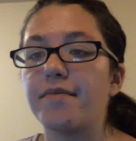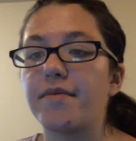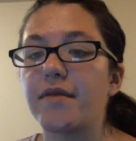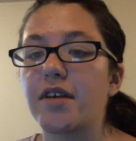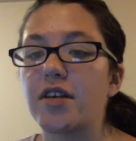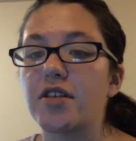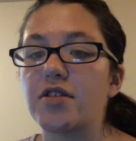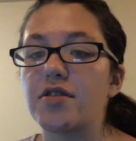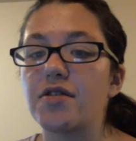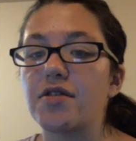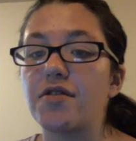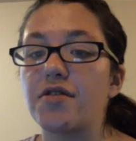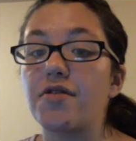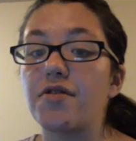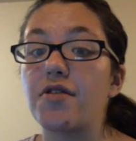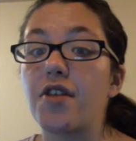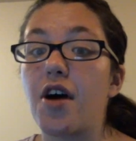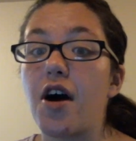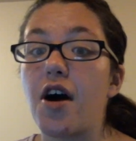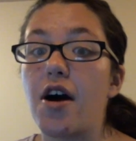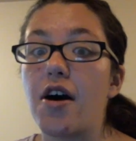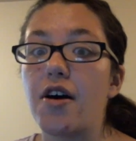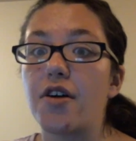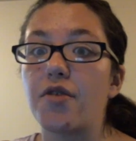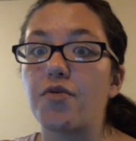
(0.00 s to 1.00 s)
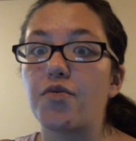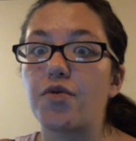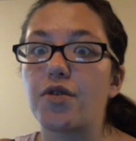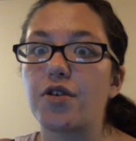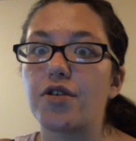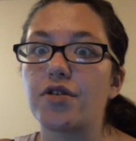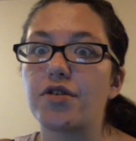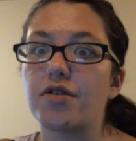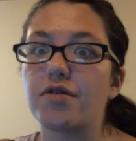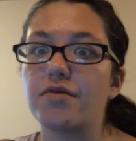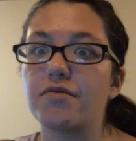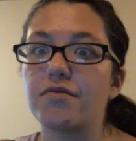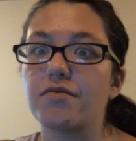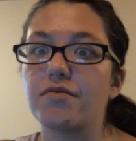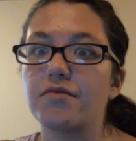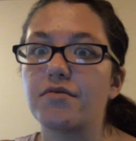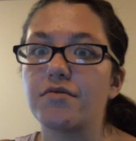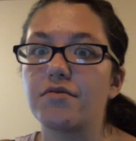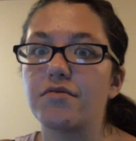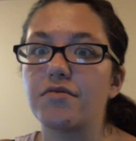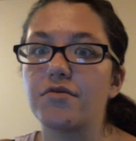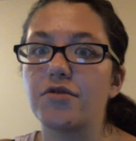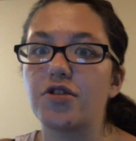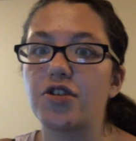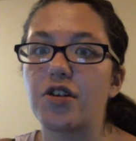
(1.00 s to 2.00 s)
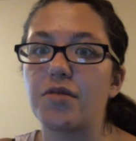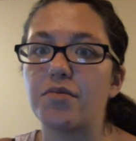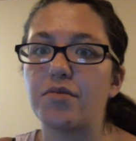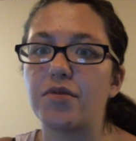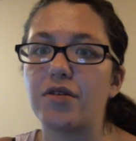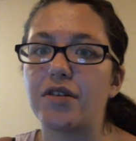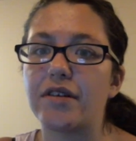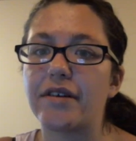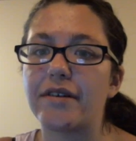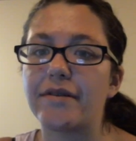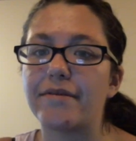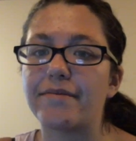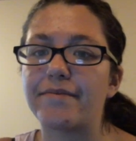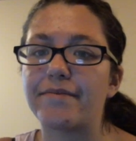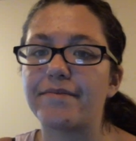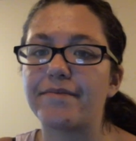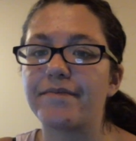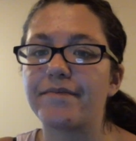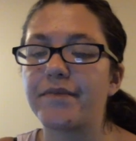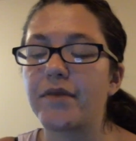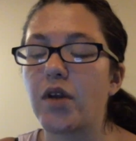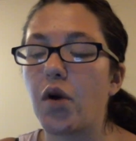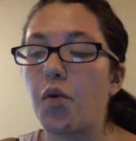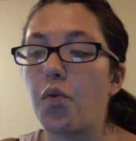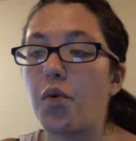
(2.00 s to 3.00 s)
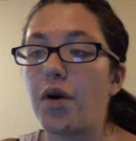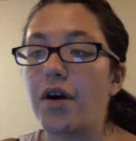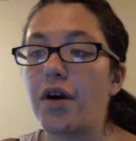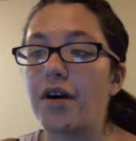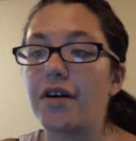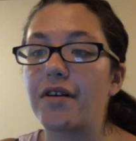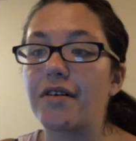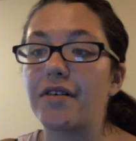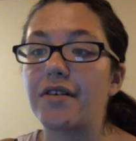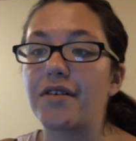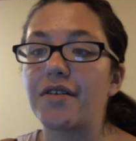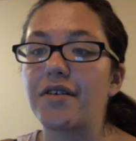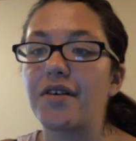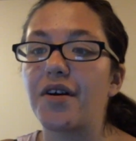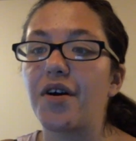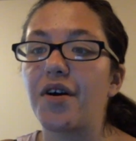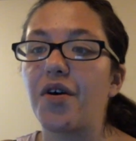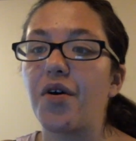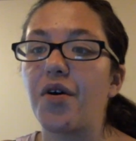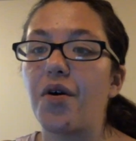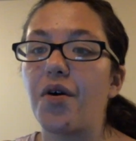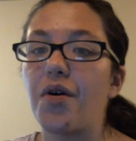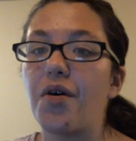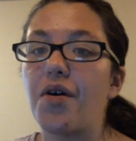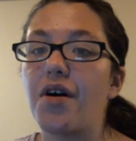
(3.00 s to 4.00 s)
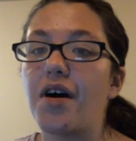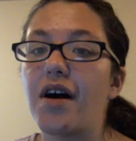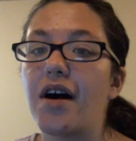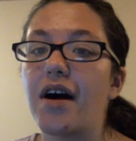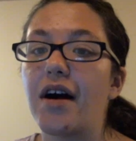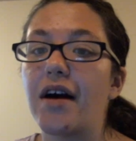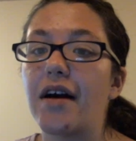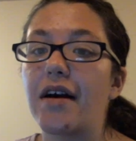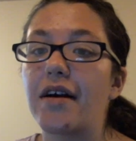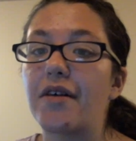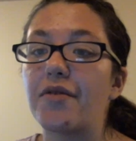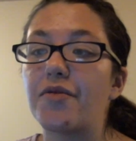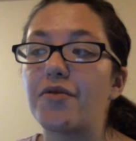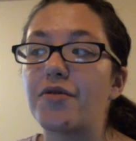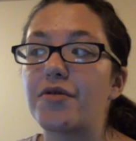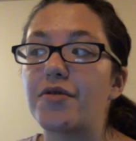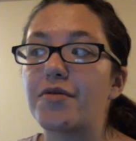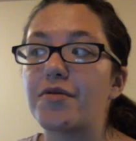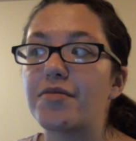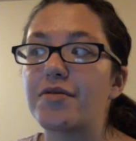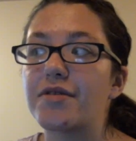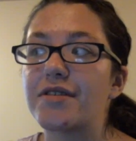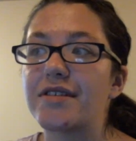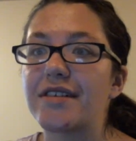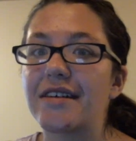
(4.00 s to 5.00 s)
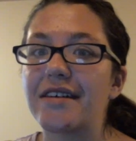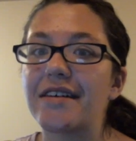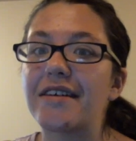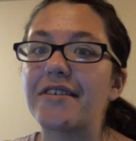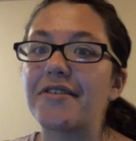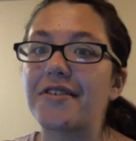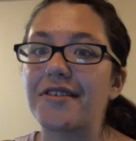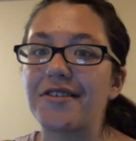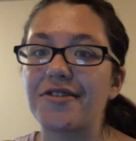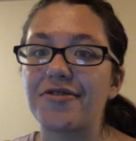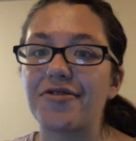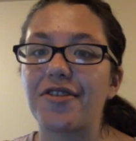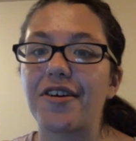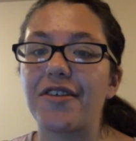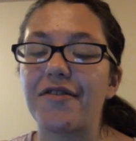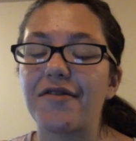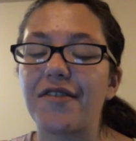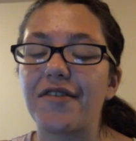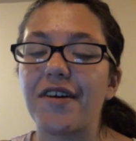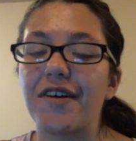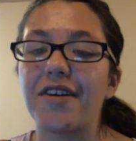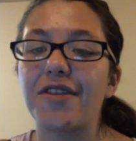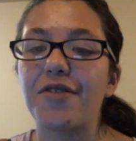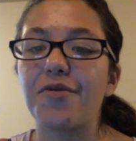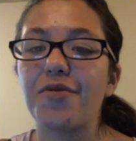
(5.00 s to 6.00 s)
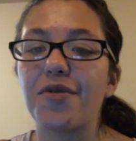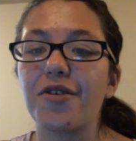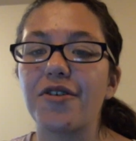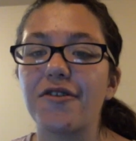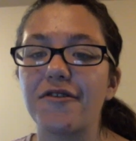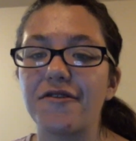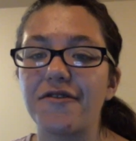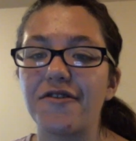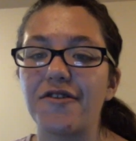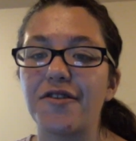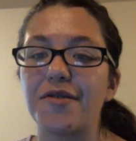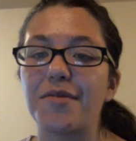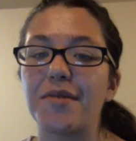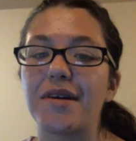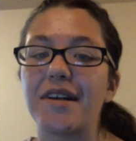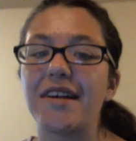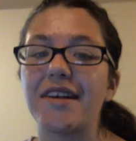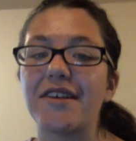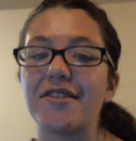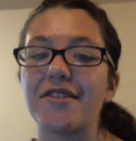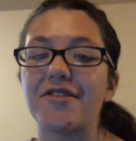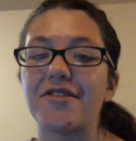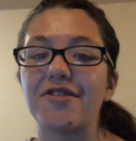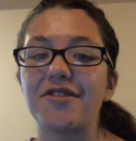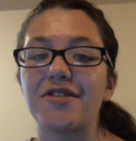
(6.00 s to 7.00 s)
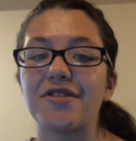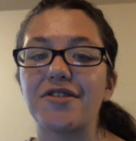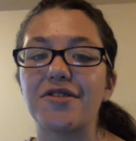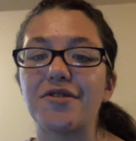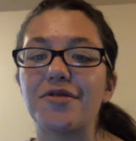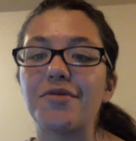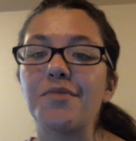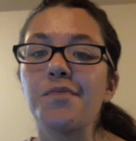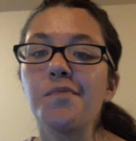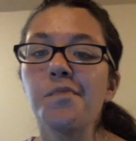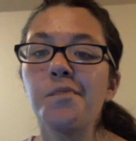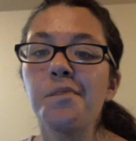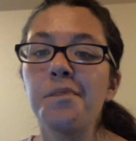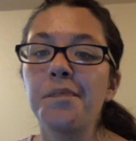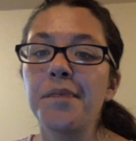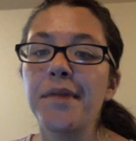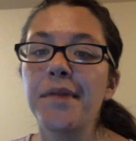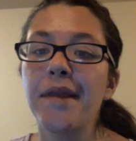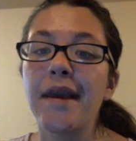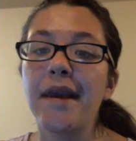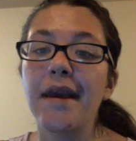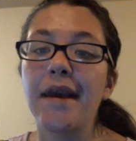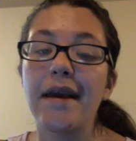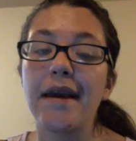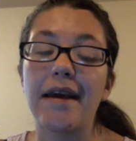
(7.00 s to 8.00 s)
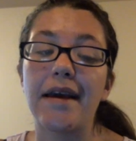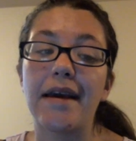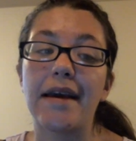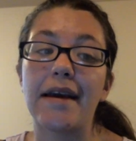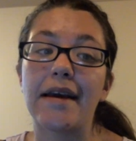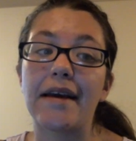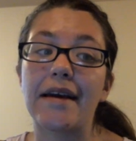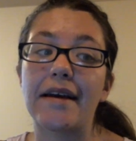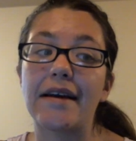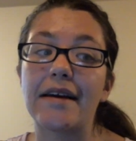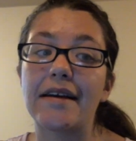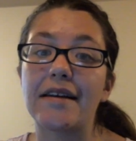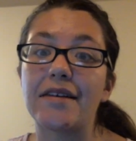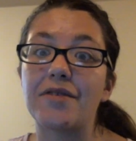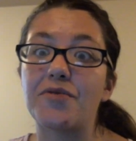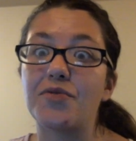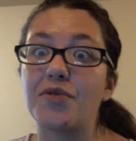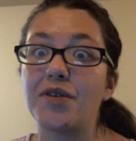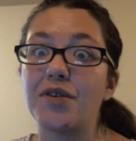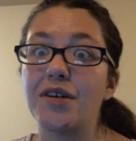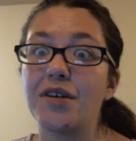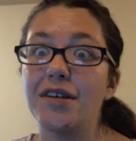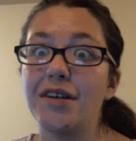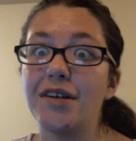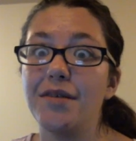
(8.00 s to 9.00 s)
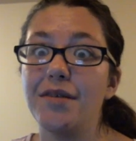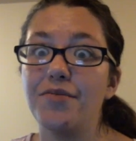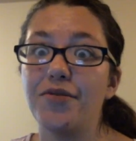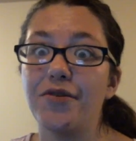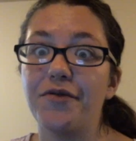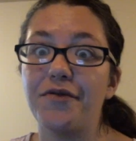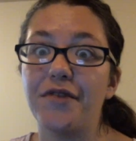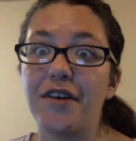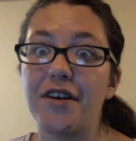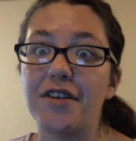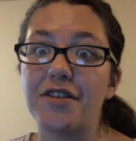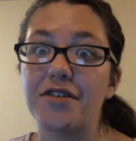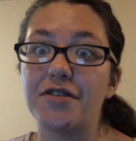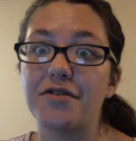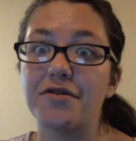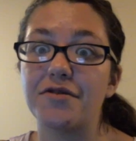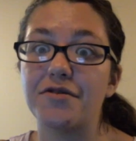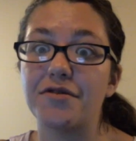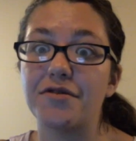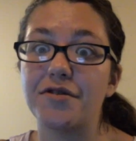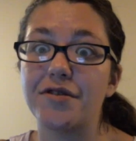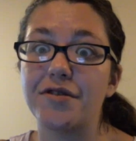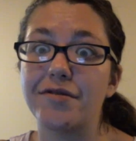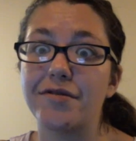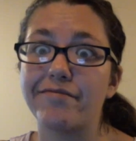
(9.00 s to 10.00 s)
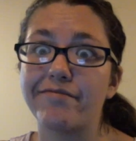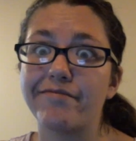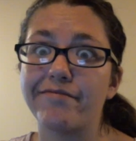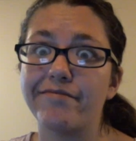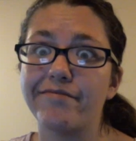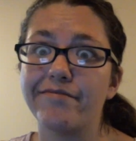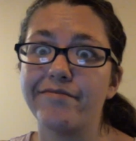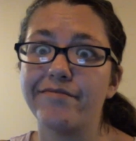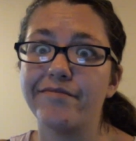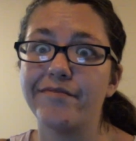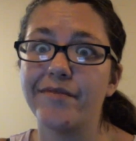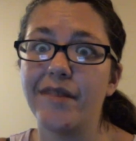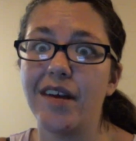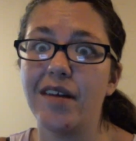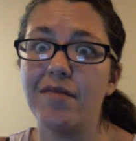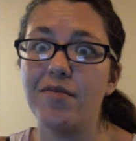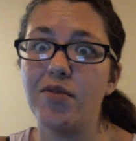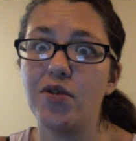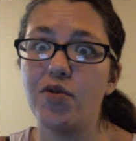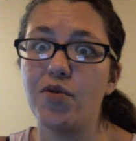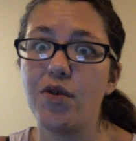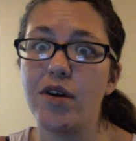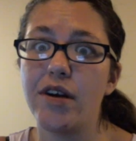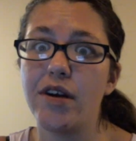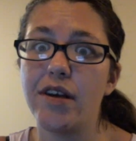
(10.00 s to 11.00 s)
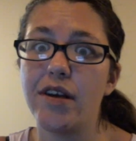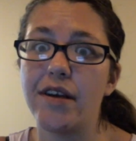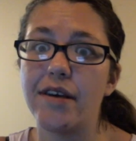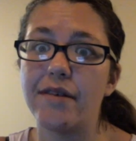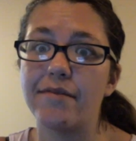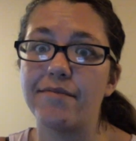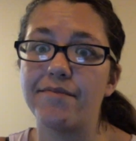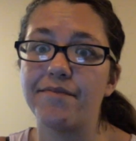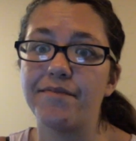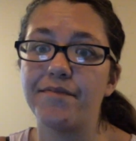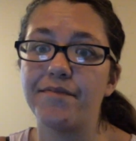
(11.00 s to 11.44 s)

There's a lot of word jumbling where I will sit here and try and find the word for a minute or two. And we're not professionals. I'm 20.